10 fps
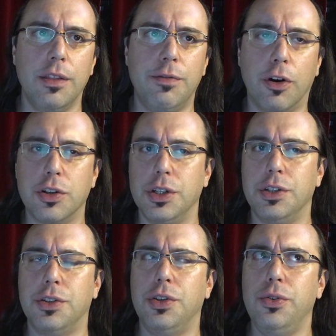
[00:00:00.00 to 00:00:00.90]
Version
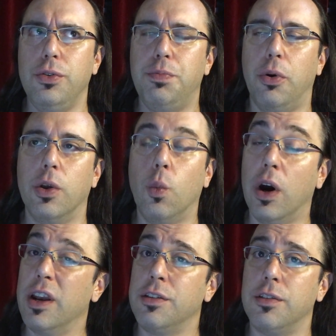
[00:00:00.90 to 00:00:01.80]

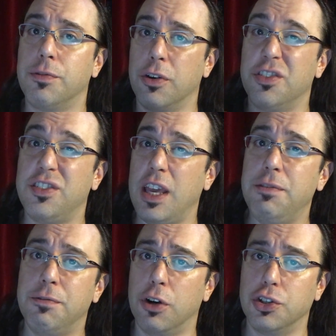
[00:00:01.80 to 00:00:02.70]
2.1 is the first safe
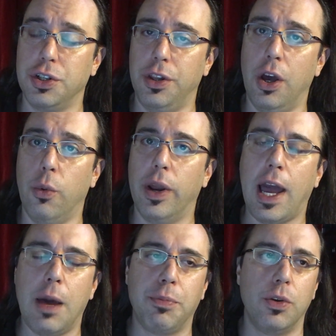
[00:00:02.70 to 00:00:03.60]
version, though. What
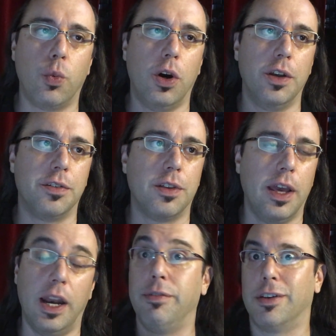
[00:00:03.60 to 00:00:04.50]
happened was,
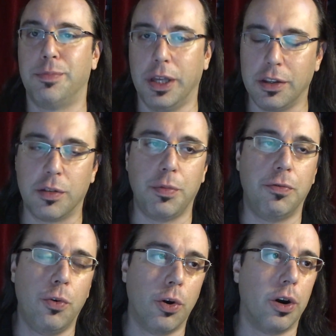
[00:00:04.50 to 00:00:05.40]
and I've explained this
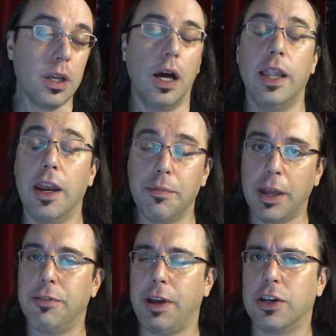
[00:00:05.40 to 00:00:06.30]
before, a lot of the
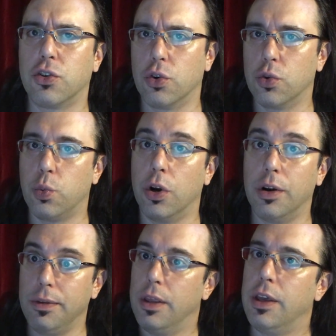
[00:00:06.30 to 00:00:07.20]
manufacturers
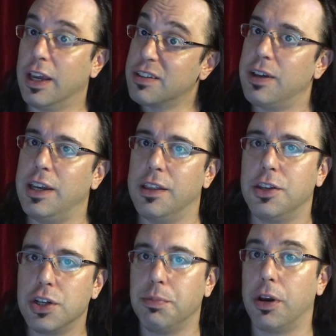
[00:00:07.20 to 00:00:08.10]
were excited to
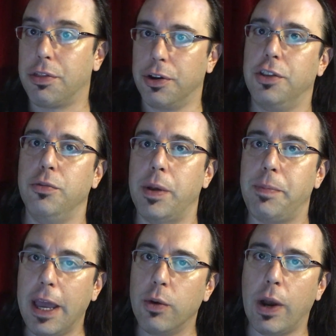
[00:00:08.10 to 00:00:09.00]
jump on a 32-bit
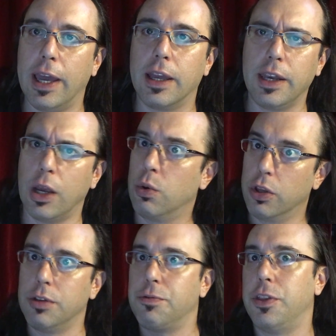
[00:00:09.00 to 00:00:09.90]
bandwagon. They were
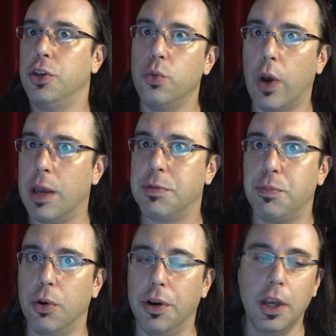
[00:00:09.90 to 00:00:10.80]
looking for the new Ramps
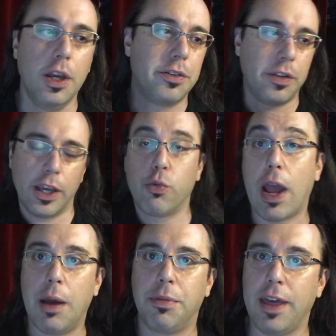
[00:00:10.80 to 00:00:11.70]
board, so they
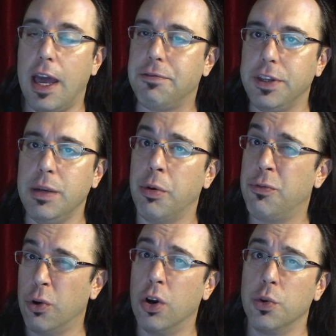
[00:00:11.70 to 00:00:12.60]
grabbed the FD
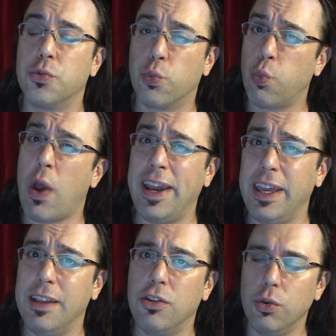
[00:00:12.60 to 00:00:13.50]
before it was
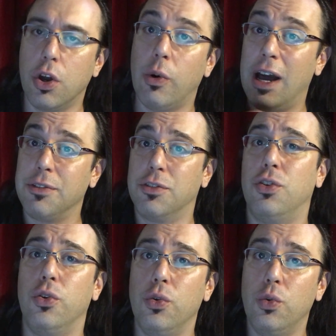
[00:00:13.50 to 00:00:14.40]
ready to go out
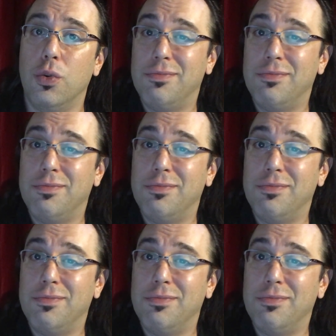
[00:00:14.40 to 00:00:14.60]
to,